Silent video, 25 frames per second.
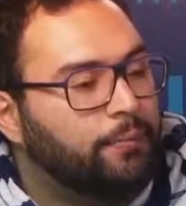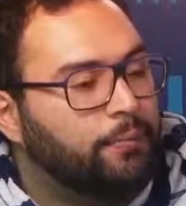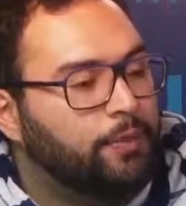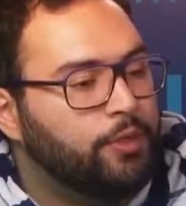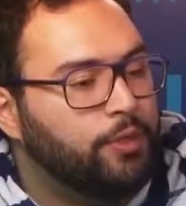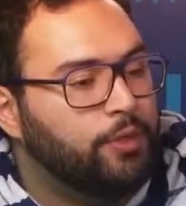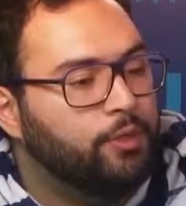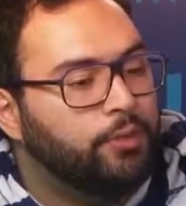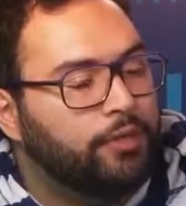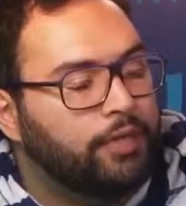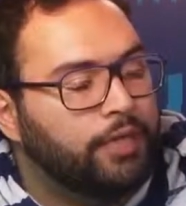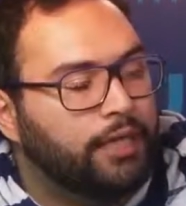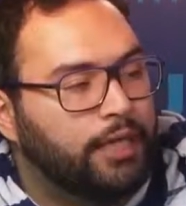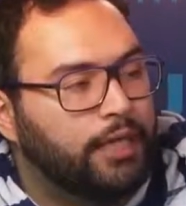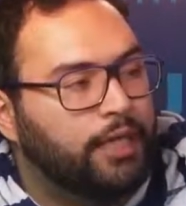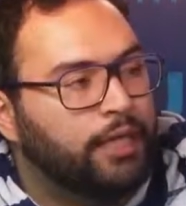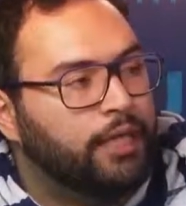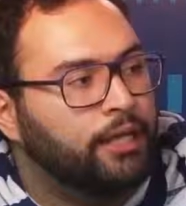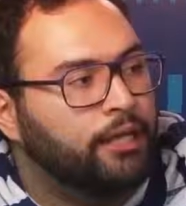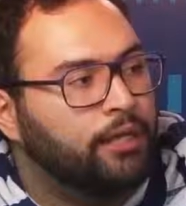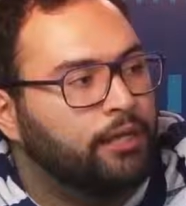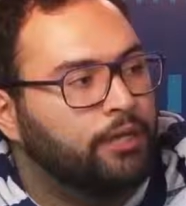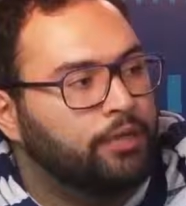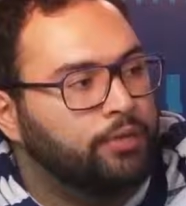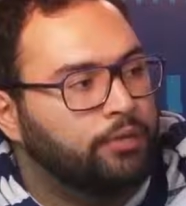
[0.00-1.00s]
you
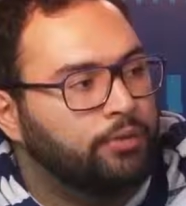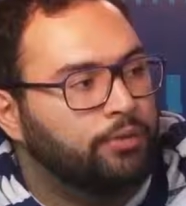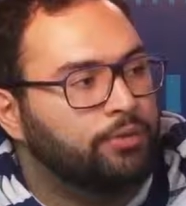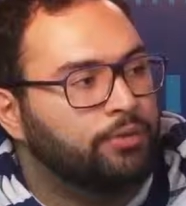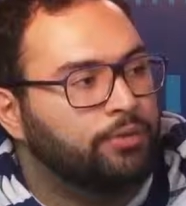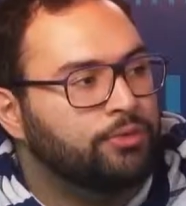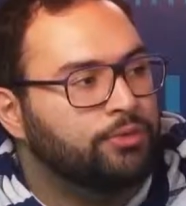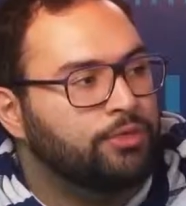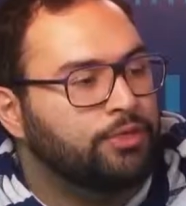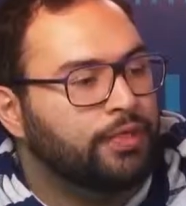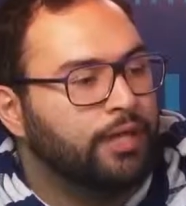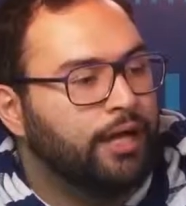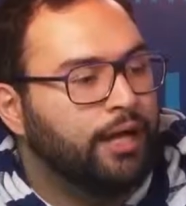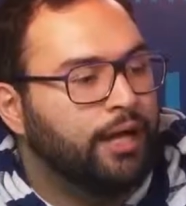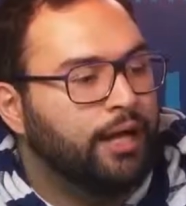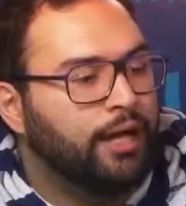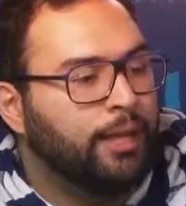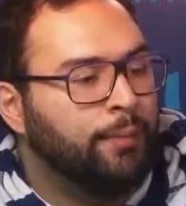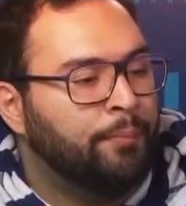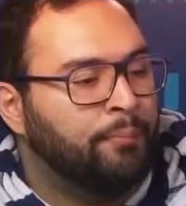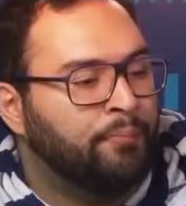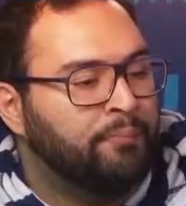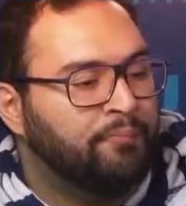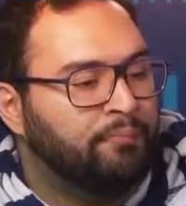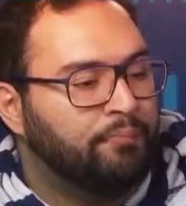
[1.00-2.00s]
can use,
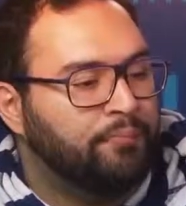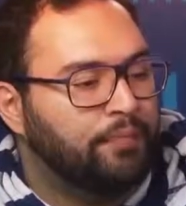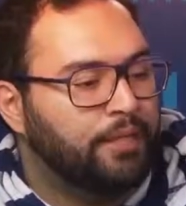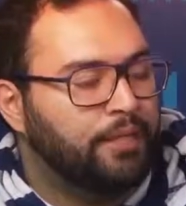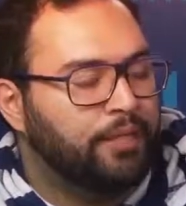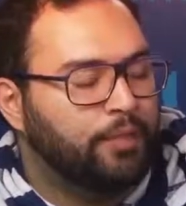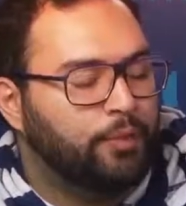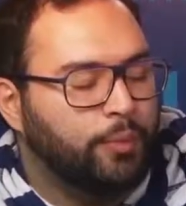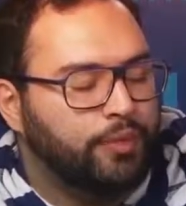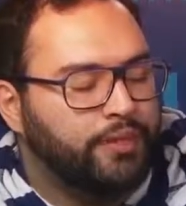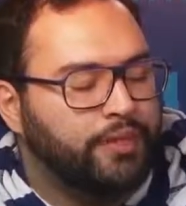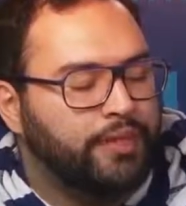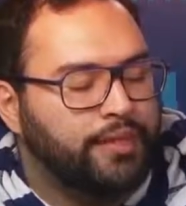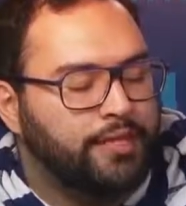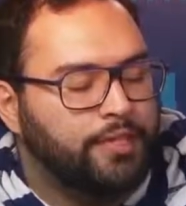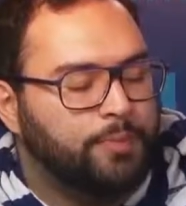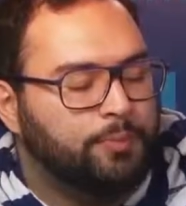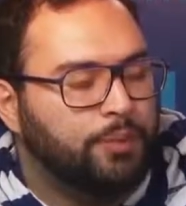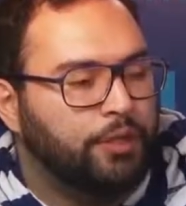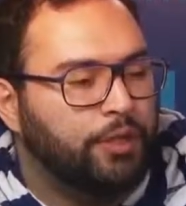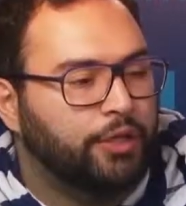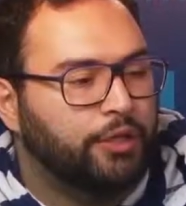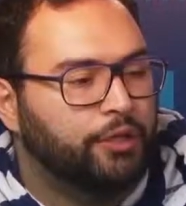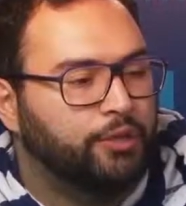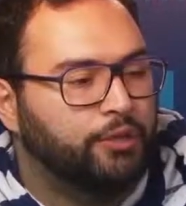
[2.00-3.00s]
and the way that it's
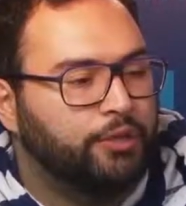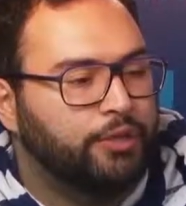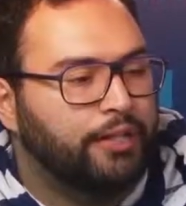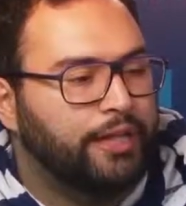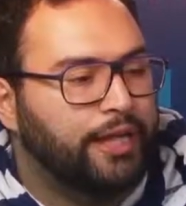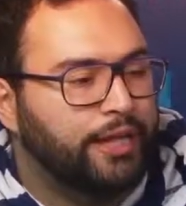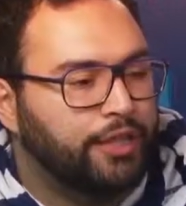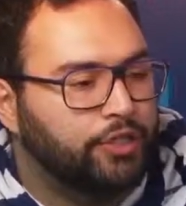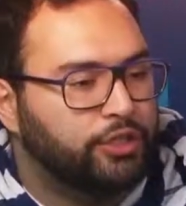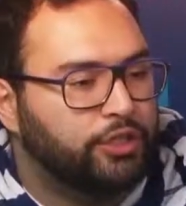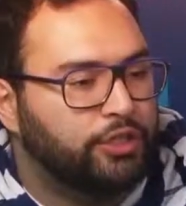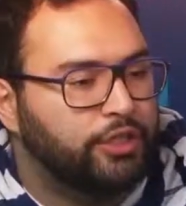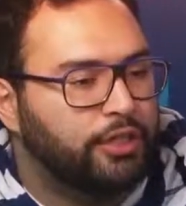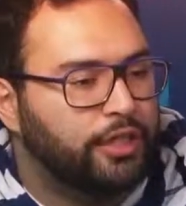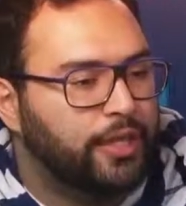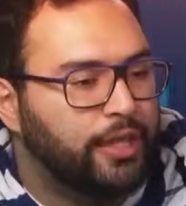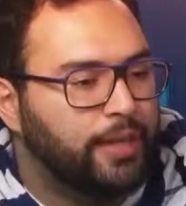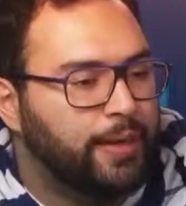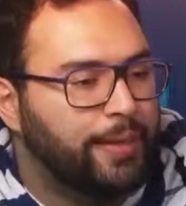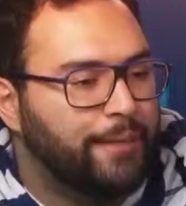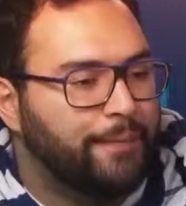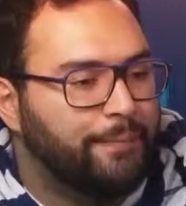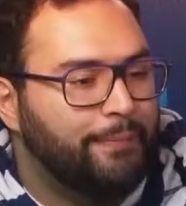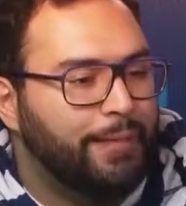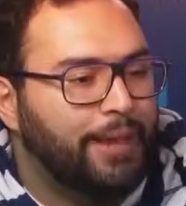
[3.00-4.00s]
built, you can actually
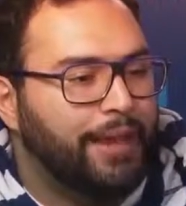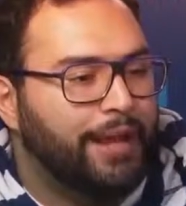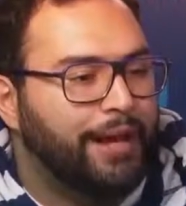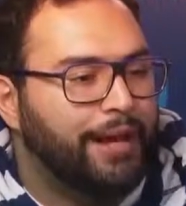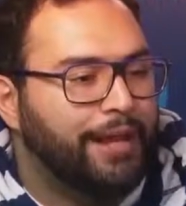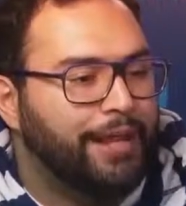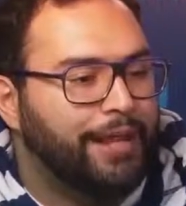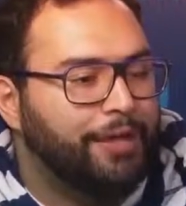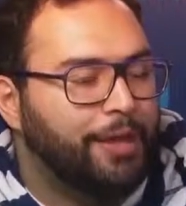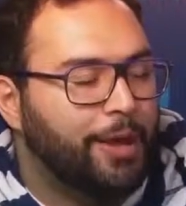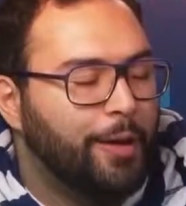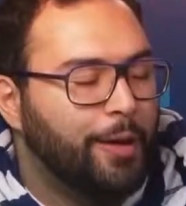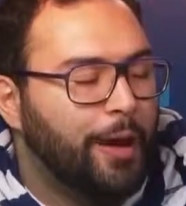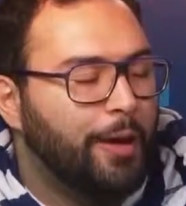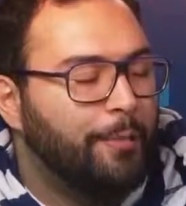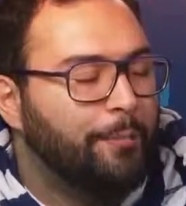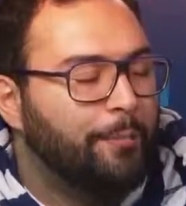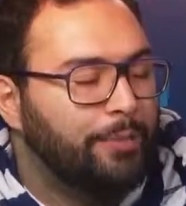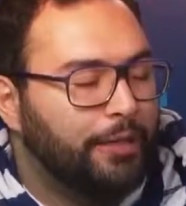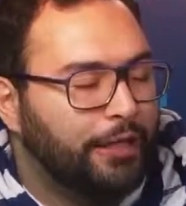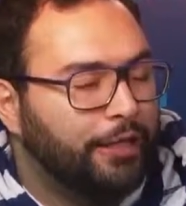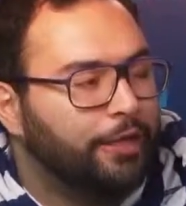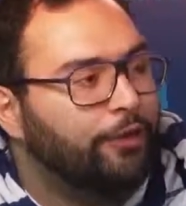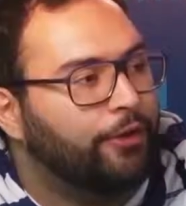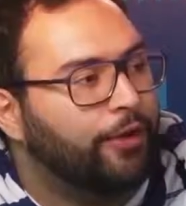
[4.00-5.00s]
embed it in a
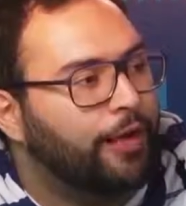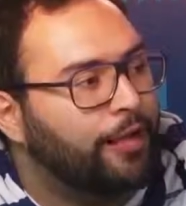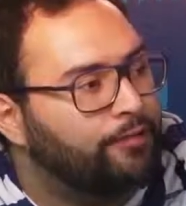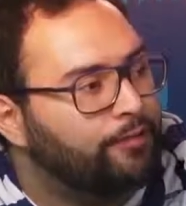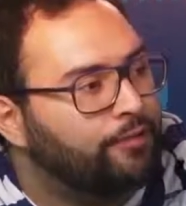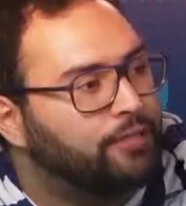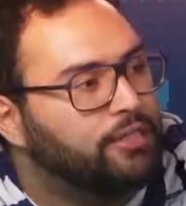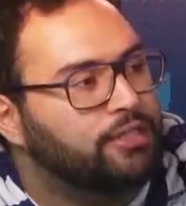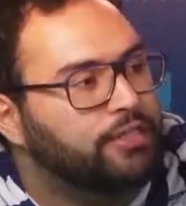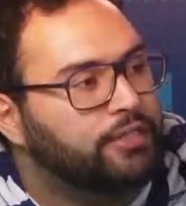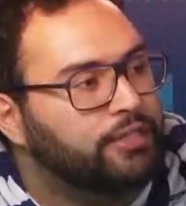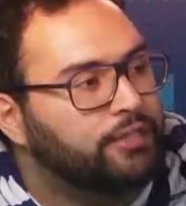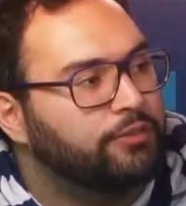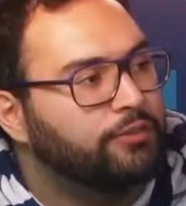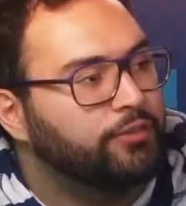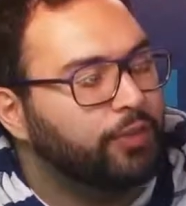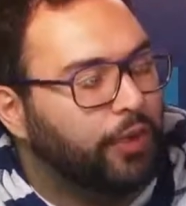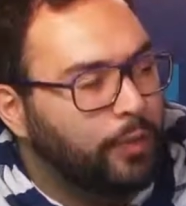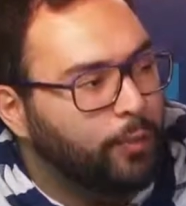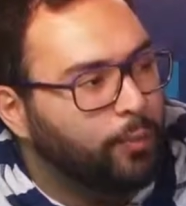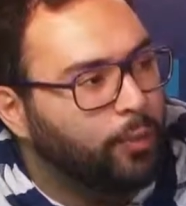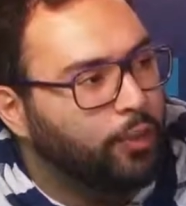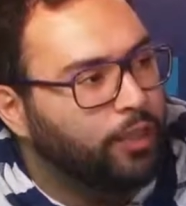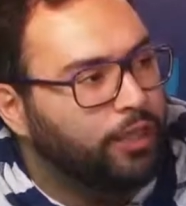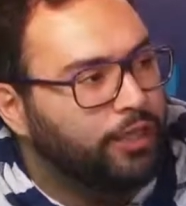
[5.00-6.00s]
bigger MVC
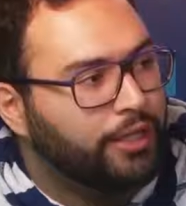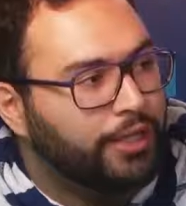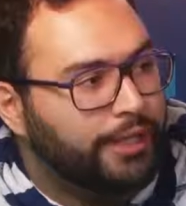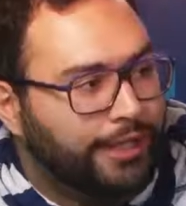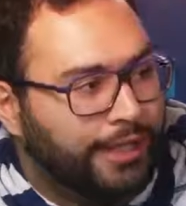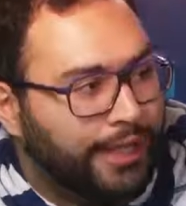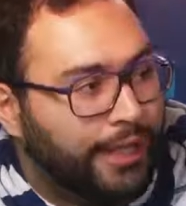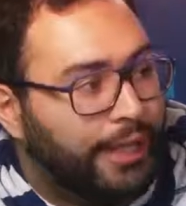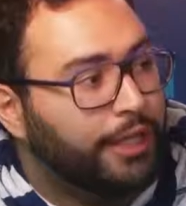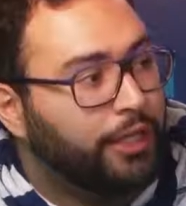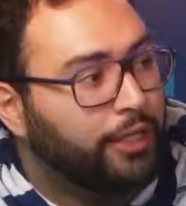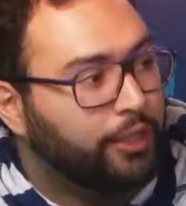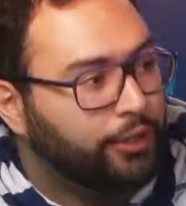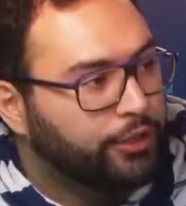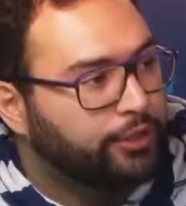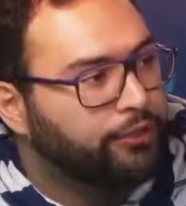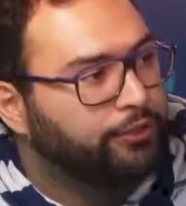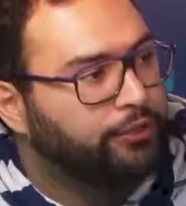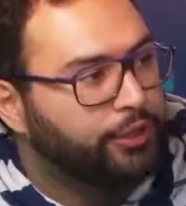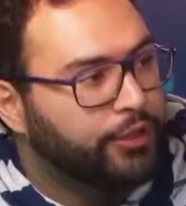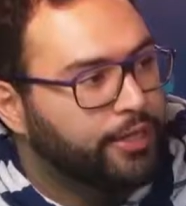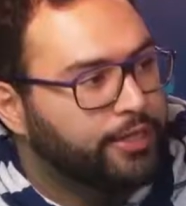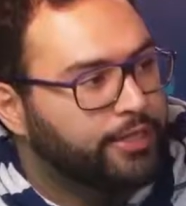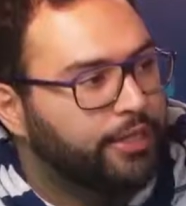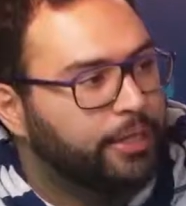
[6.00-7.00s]
framework, like Angular,
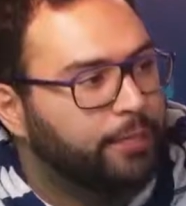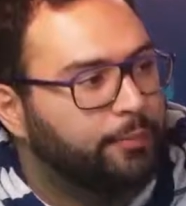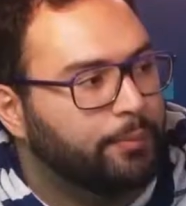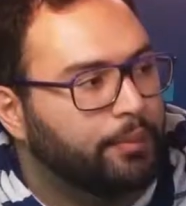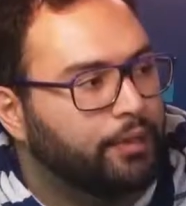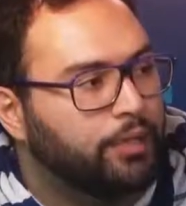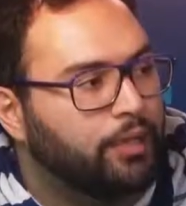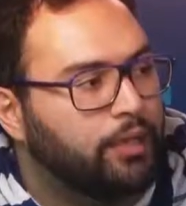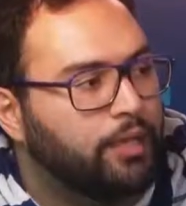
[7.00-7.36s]
for example.